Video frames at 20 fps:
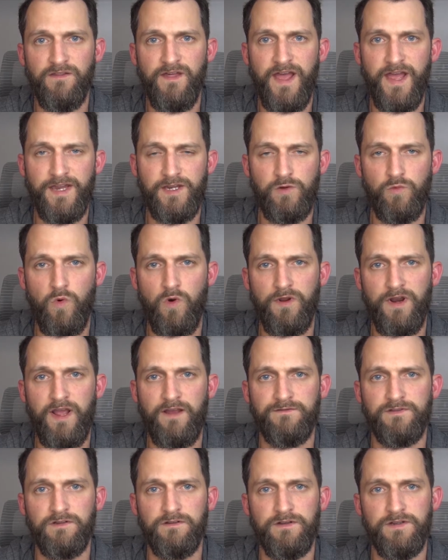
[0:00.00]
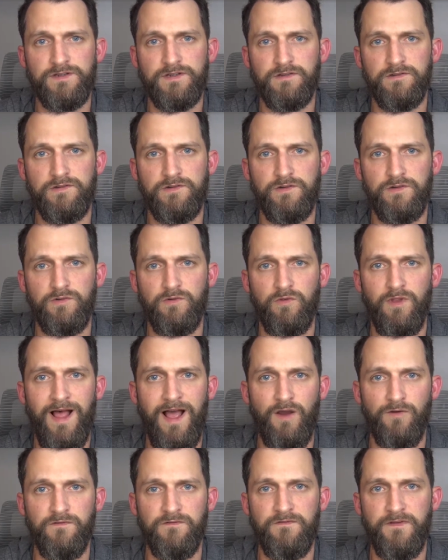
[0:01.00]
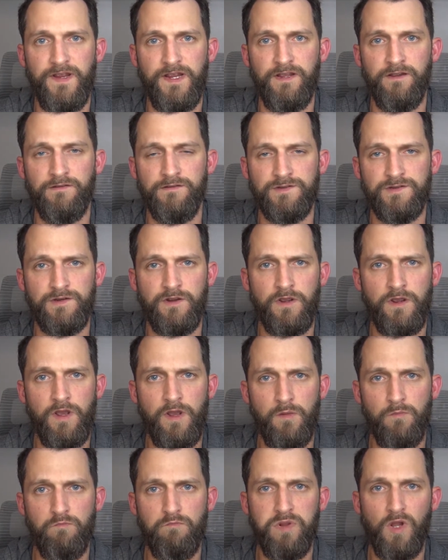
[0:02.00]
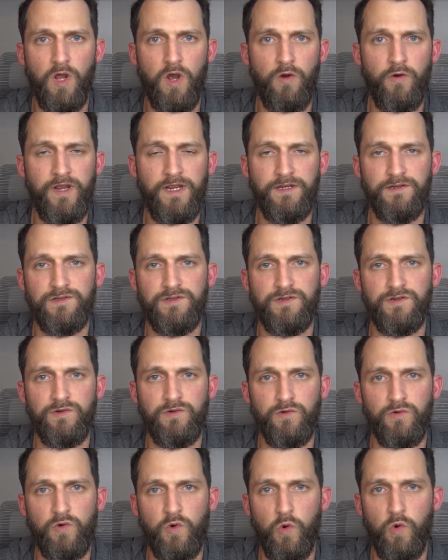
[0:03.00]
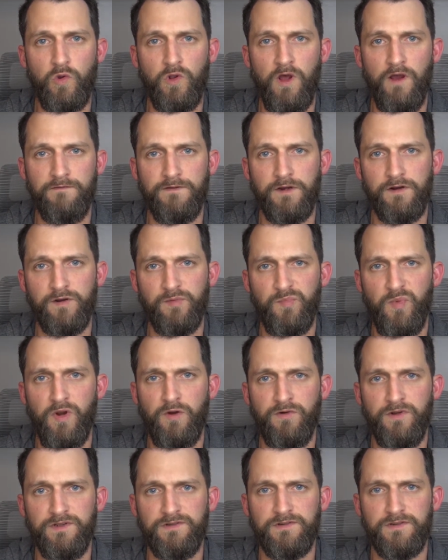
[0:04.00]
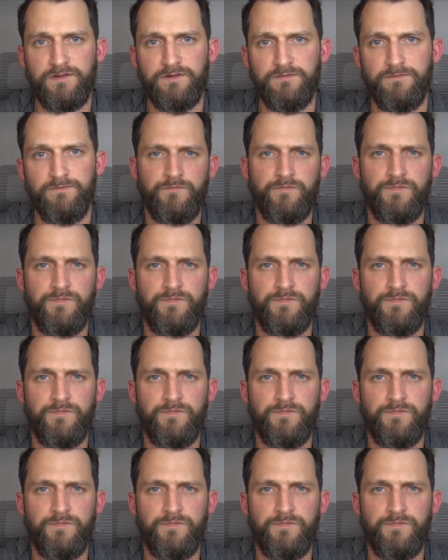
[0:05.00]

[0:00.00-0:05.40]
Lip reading: that you won't have to listen to loud fans blowing to cool off your components.